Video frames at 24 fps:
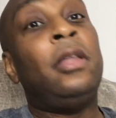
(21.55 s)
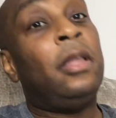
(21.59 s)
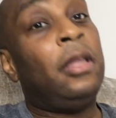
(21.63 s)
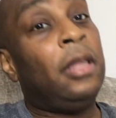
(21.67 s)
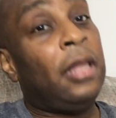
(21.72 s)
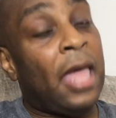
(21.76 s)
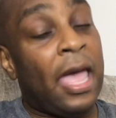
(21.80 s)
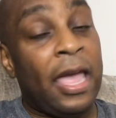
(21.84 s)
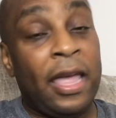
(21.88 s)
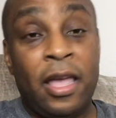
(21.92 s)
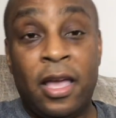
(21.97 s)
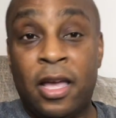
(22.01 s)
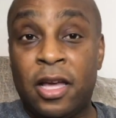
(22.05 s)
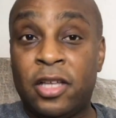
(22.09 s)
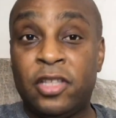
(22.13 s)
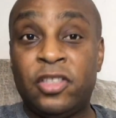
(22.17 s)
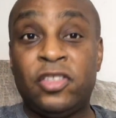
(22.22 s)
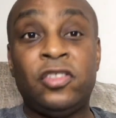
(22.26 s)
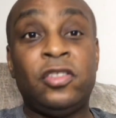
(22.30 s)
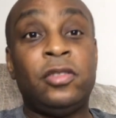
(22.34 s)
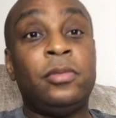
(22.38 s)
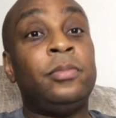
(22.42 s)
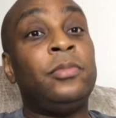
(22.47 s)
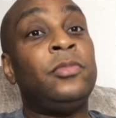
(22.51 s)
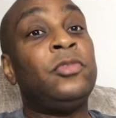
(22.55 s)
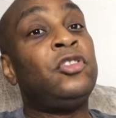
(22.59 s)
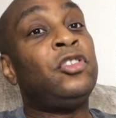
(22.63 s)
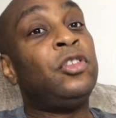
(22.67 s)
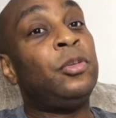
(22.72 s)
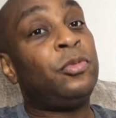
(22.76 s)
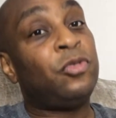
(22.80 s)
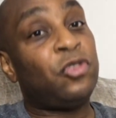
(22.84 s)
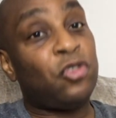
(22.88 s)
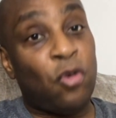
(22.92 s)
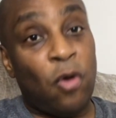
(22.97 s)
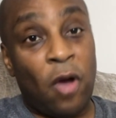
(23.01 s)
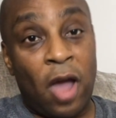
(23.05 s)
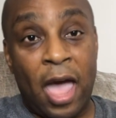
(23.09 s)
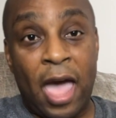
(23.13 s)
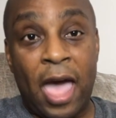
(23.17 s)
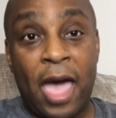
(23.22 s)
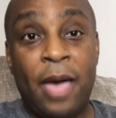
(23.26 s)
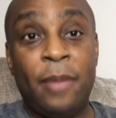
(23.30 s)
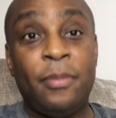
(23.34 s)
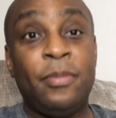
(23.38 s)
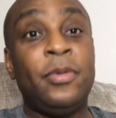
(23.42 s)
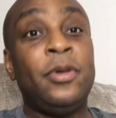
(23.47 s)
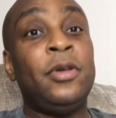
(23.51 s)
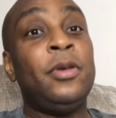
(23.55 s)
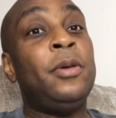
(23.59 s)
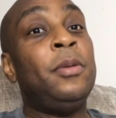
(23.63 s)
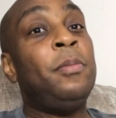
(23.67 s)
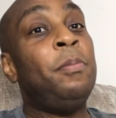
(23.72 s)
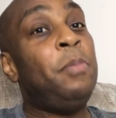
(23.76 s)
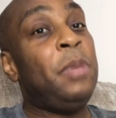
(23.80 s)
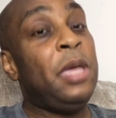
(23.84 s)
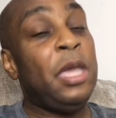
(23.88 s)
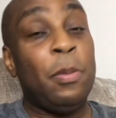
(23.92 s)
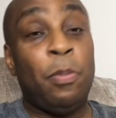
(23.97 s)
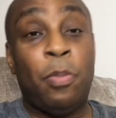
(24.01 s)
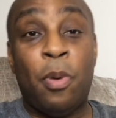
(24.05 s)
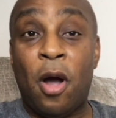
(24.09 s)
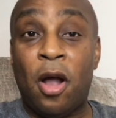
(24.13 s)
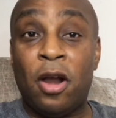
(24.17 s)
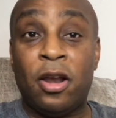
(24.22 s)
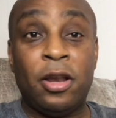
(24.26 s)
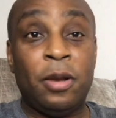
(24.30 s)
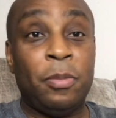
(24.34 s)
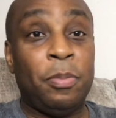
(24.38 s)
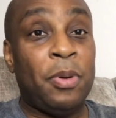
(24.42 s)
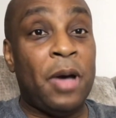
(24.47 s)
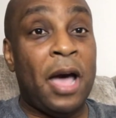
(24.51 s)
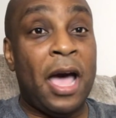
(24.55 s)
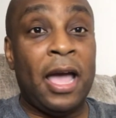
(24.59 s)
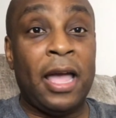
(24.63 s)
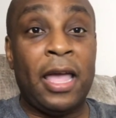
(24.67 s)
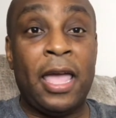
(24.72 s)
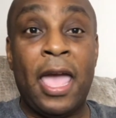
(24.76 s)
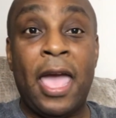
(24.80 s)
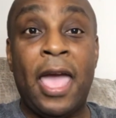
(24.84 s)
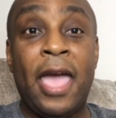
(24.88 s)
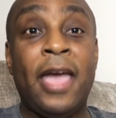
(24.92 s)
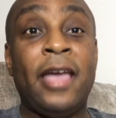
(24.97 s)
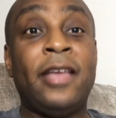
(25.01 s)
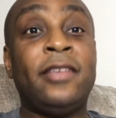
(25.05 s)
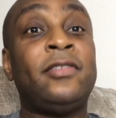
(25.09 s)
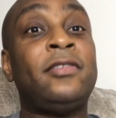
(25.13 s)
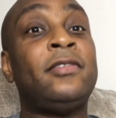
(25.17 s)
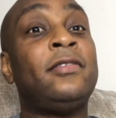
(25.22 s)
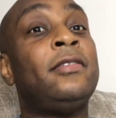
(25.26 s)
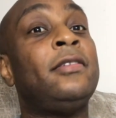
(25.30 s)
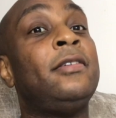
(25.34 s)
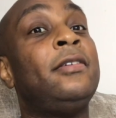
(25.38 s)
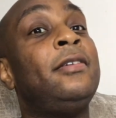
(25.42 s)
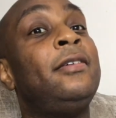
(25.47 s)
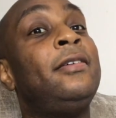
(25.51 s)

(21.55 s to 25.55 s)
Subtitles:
Like us, subscribe, be a part of the podcast.